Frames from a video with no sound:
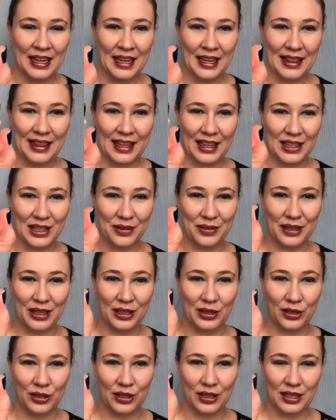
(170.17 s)
That's what it
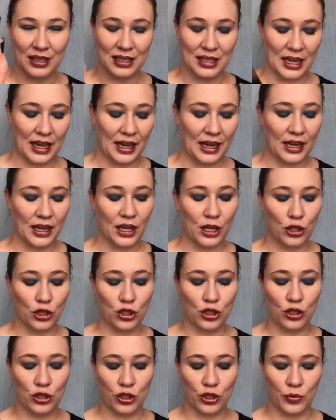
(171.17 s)
looks like.
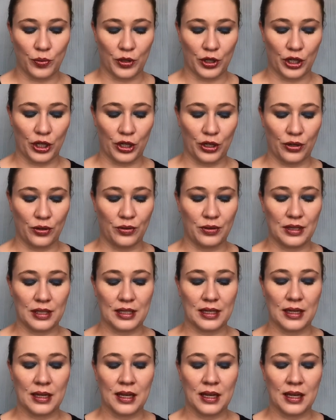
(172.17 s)
Super cute.